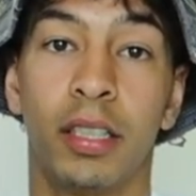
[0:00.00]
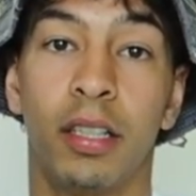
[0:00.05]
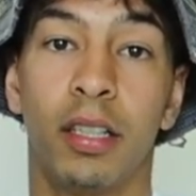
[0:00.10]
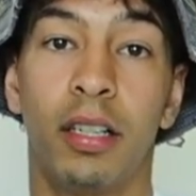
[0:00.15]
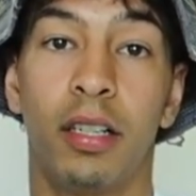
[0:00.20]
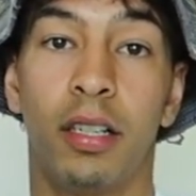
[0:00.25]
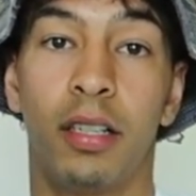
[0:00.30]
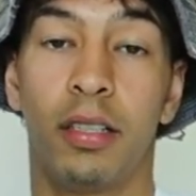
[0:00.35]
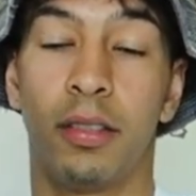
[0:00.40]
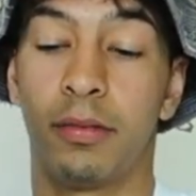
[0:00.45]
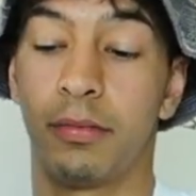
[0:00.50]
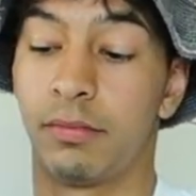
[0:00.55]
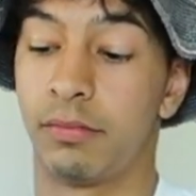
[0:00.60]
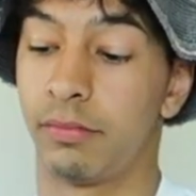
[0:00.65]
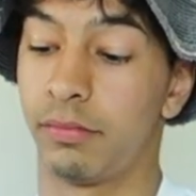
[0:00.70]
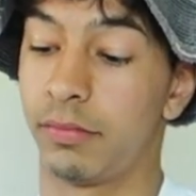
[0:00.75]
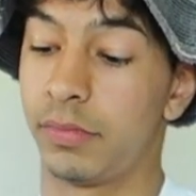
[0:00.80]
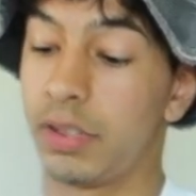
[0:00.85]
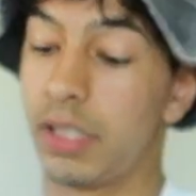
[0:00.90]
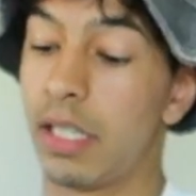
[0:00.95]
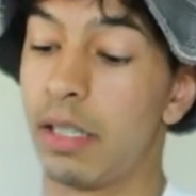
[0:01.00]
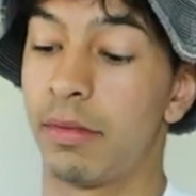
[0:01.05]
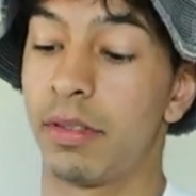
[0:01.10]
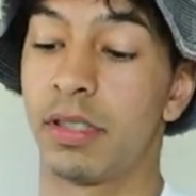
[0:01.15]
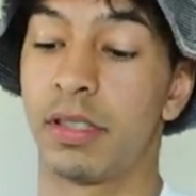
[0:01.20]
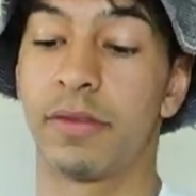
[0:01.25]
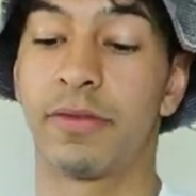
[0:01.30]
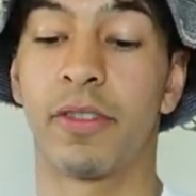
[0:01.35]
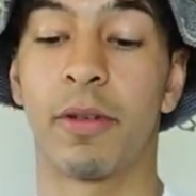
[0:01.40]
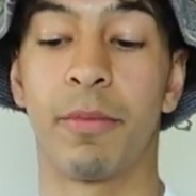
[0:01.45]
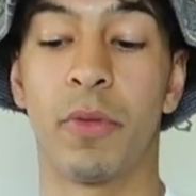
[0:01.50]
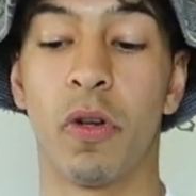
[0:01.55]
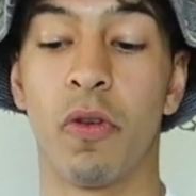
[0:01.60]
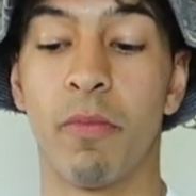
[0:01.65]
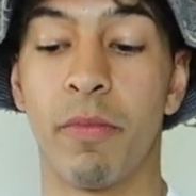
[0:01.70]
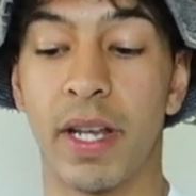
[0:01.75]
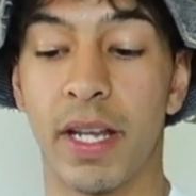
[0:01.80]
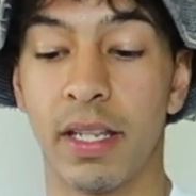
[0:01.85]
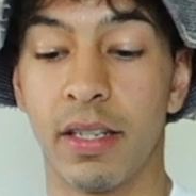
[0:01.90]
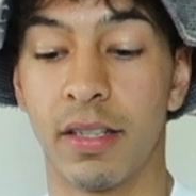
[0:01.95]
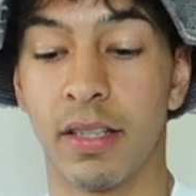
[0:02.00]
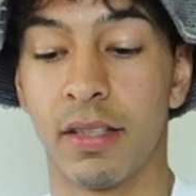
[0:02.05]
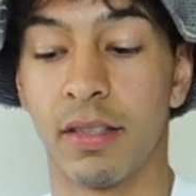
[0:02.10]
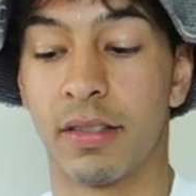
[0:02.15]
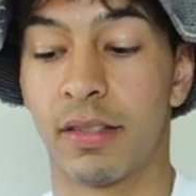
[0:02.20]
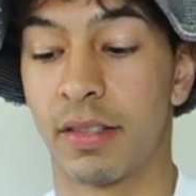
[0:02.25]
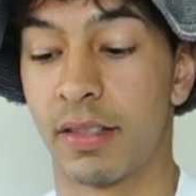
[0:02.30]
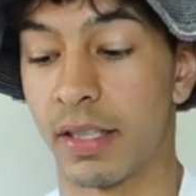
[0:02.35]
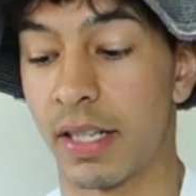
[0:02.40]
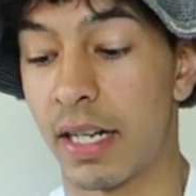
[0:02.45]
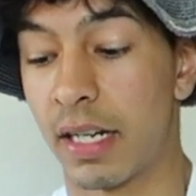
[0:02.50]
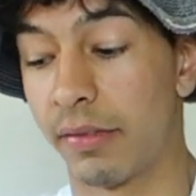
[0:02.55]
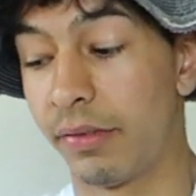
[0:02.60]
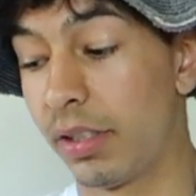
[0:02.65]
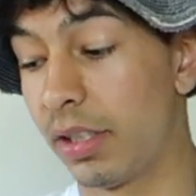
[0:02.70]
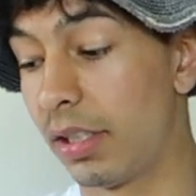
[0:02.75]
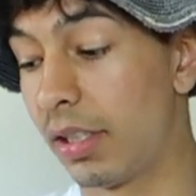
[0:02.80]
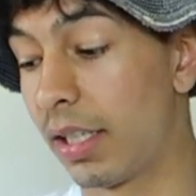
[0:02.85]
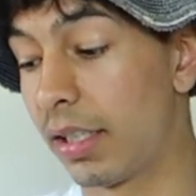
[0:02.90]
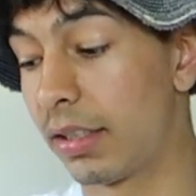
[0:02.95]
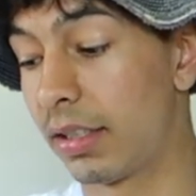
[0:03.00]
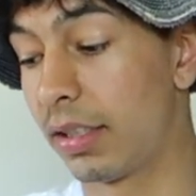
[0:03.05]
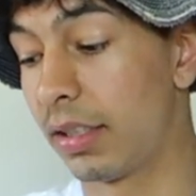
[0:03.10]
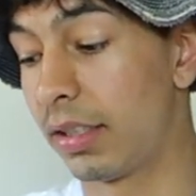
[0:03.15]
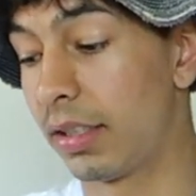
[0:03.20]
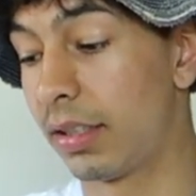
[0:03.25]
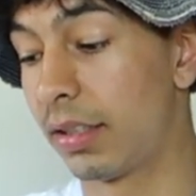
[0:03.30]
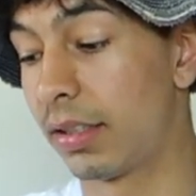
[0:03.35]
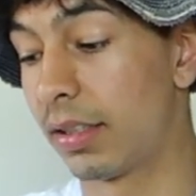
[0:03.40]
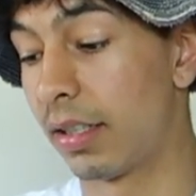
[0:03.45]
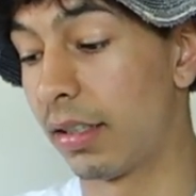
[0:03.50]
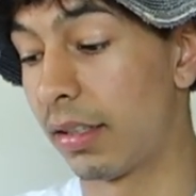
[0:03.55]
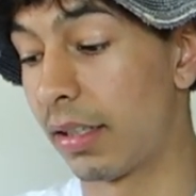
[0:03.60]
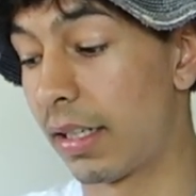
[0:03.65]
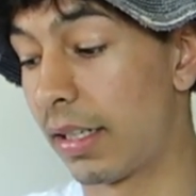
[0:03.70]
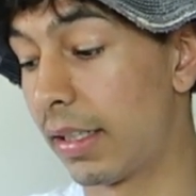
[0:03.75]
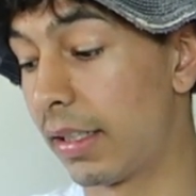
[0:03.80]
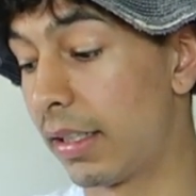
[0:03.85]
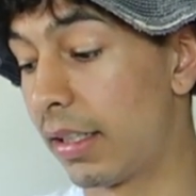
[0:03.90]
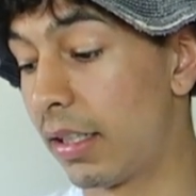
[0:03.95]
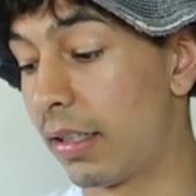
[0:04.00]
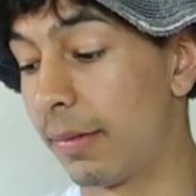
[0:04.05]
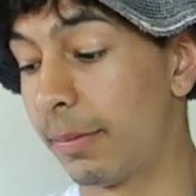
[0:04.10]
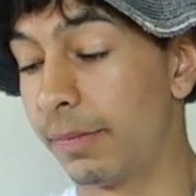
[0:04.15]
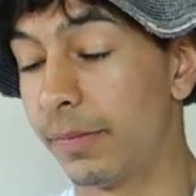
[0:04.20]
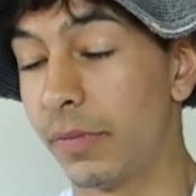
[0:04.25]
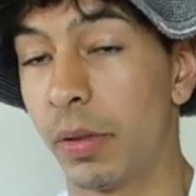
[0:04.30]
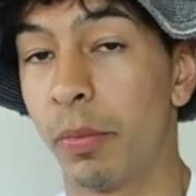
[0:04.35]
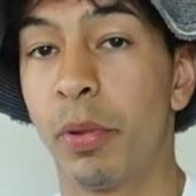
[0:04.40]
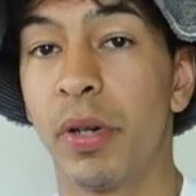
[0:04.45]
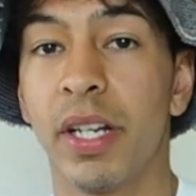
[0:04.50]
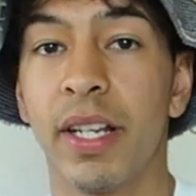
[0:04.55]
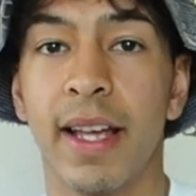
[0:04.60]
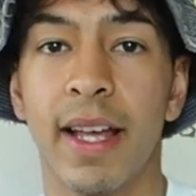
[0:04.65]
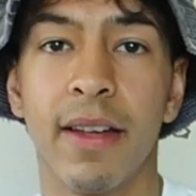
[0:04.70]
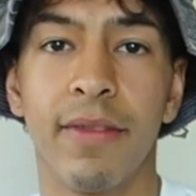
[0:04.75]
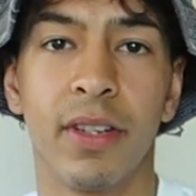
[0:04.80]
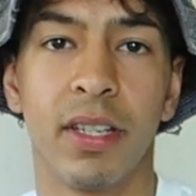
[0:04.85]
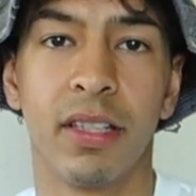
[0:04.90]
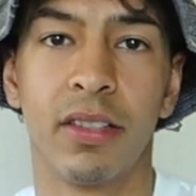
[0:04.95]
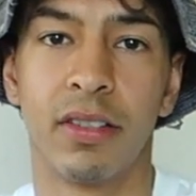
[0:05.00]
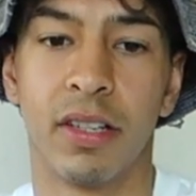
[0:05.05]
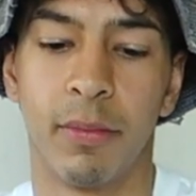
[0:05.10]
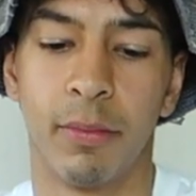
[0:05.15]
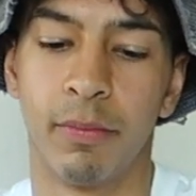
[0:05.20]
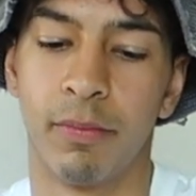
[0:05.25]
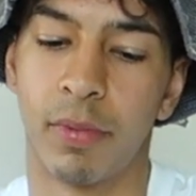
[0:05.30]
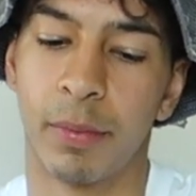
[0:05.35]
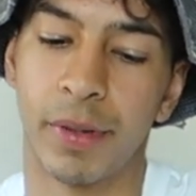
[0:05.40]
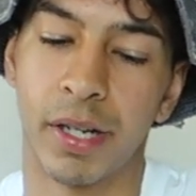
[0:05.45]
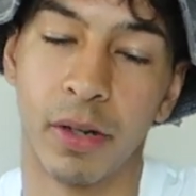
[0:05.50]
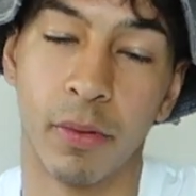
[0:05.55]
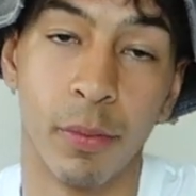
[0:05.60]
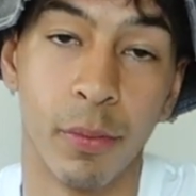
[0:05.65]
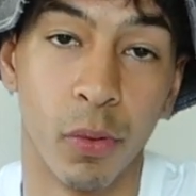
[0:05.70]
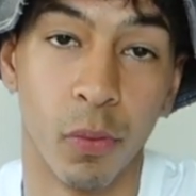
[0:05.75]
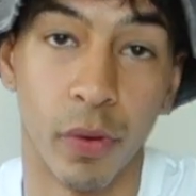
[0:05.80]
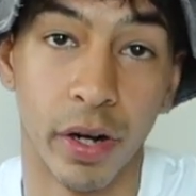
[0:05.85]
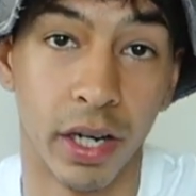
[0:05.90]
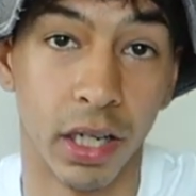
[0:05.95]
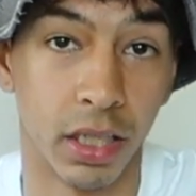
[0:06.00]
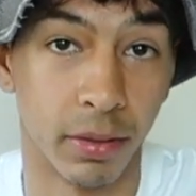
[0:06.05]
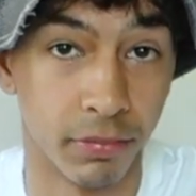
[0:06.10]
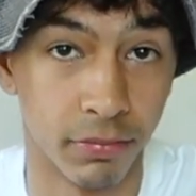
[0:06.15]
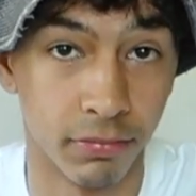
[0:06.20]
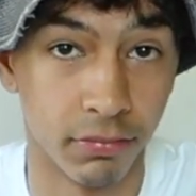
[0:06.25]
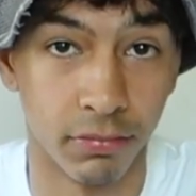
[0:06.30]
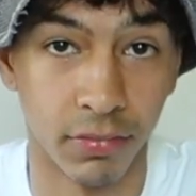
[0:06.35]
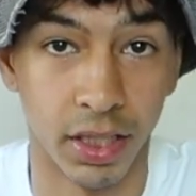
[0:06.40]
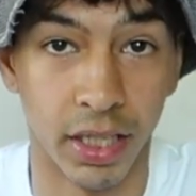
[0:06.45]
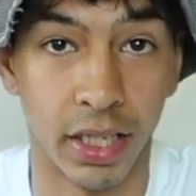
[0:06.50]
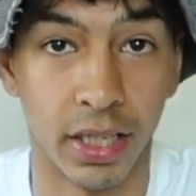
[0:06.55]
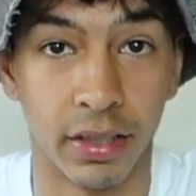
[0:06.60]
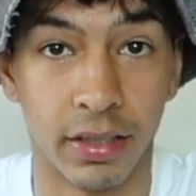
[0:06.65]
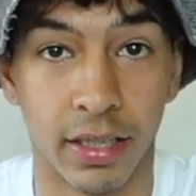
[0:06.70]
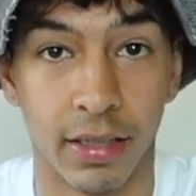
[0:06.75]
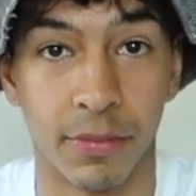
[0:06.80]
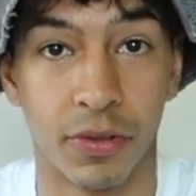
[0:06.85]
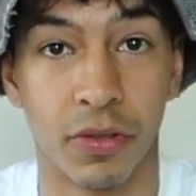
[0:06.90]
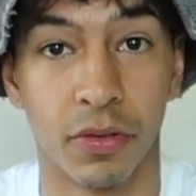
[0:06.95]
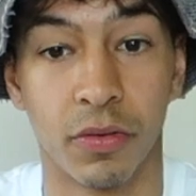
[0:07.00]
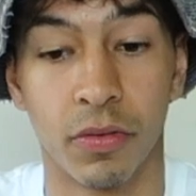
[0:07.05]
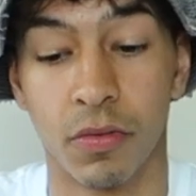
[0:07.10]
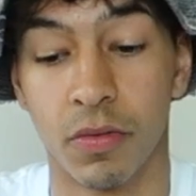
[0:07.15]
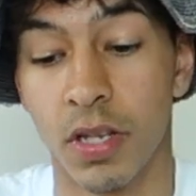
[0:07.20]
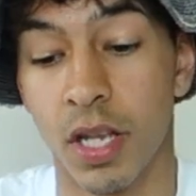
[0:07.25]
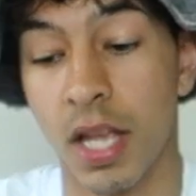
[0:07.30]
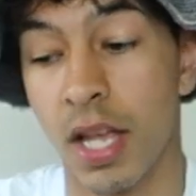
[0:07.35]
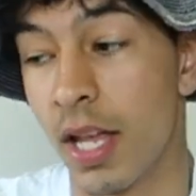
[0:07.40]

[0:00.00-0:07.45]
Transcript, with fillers: Um, yeah, this is from No Maintenance. I really like these a lot. Um, pretty heavy, so I'm probably wearing them anytime soon.